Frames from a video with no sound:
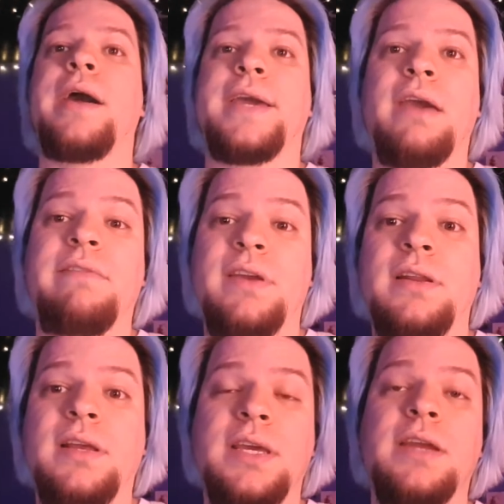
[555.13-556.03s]

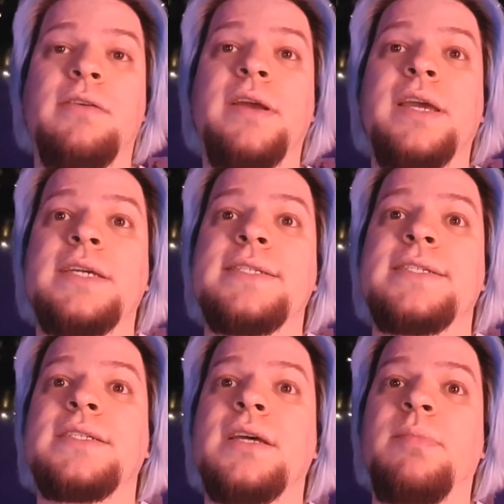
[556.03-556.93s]
Kevin here
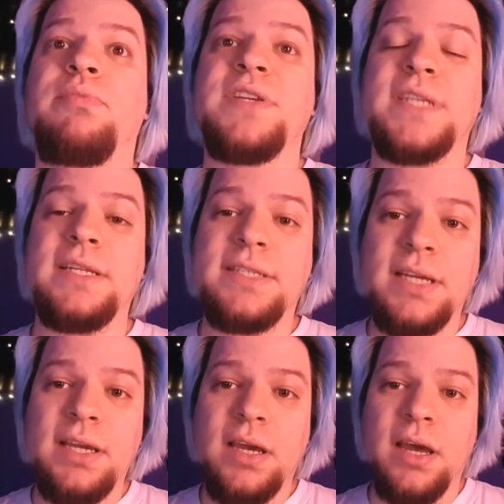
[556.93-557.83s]
is
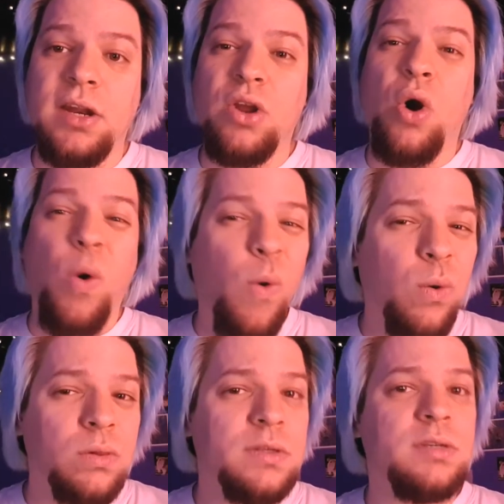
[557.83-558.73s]
presenting an
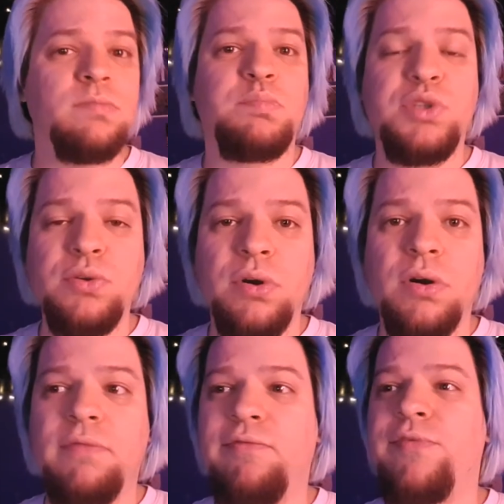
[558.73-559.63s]
old
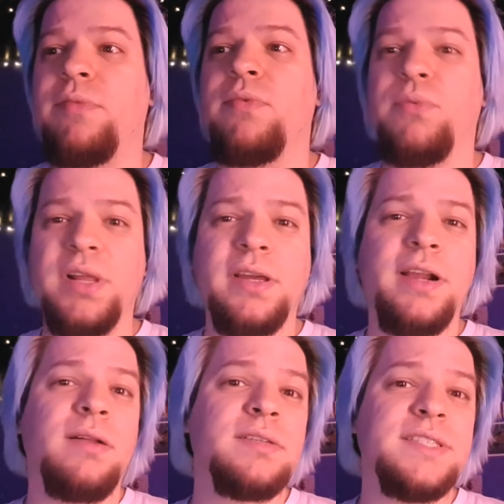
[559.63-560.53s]
computer from a really
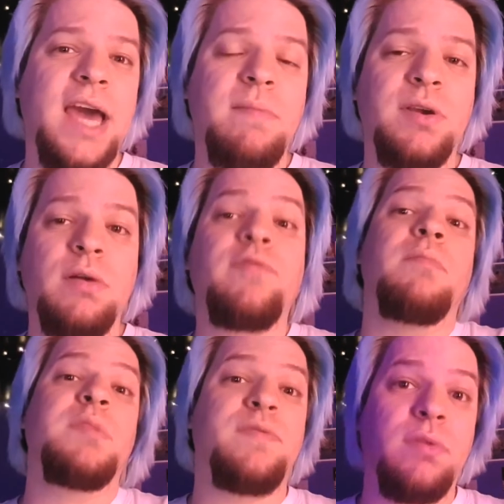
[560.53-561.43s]
long time ago,
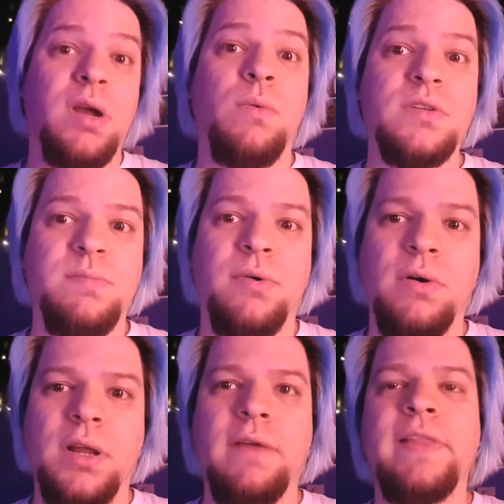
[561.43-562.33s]
from before I was
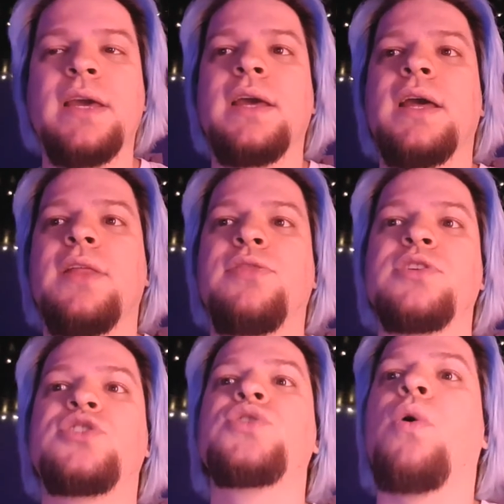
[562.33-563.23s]
born. The
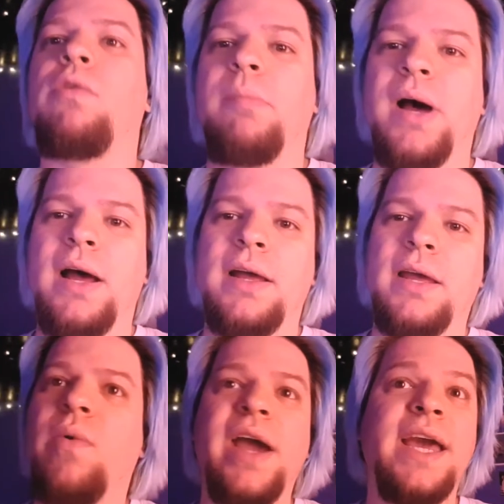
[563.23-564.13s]
Zorba.
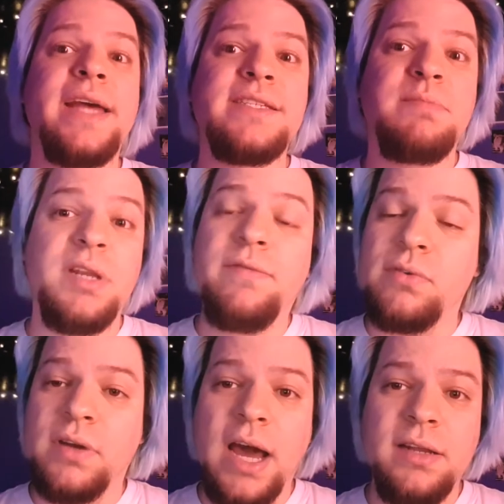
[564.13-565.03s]
Why has it been
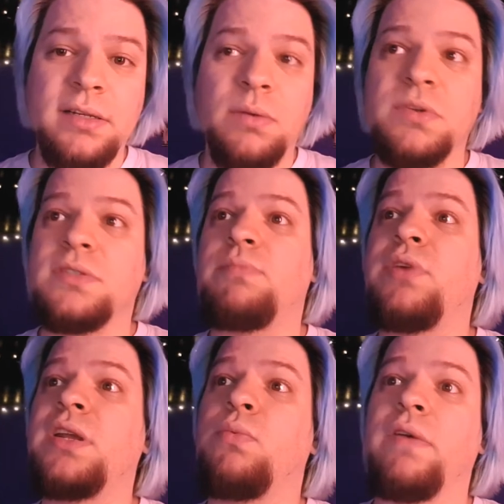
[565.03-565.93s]
forgotten? It was
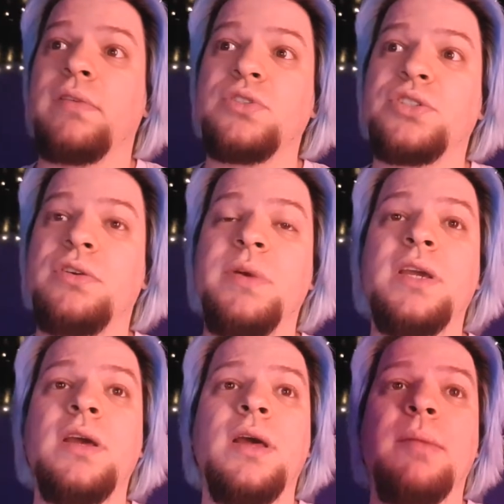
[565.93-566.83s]
pretty
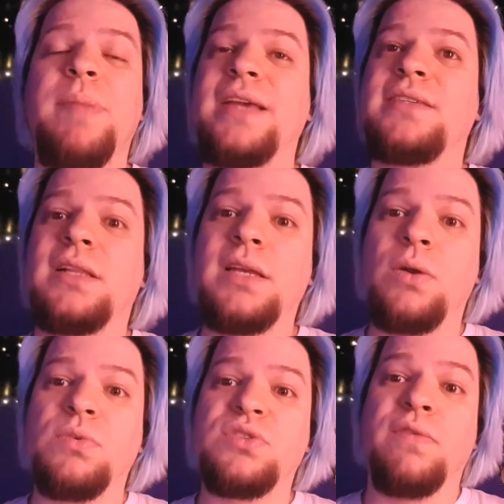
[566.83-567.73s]
revolutionary. Basically,
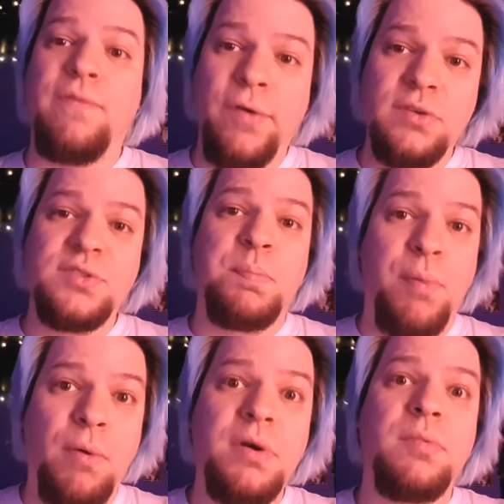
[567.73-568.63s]
it was the first
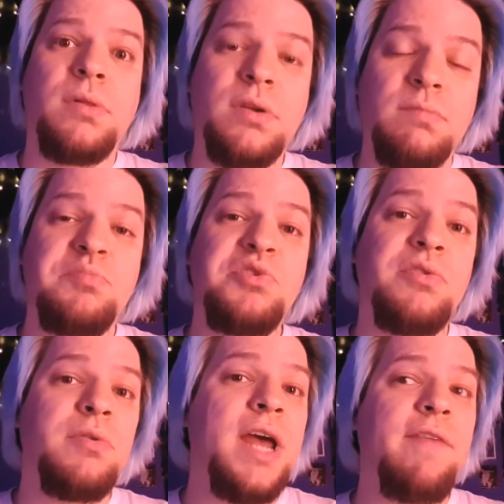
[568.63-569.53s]
portable
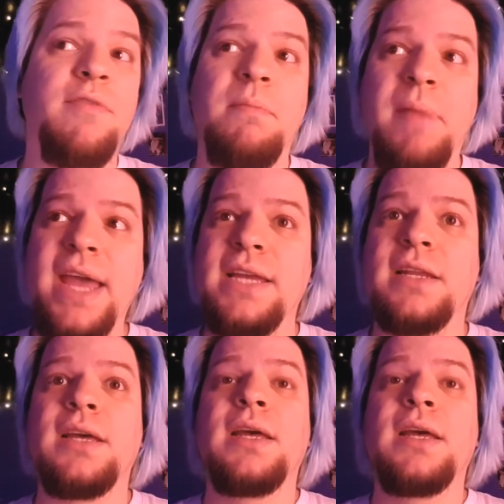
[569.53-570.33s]
computer ever made.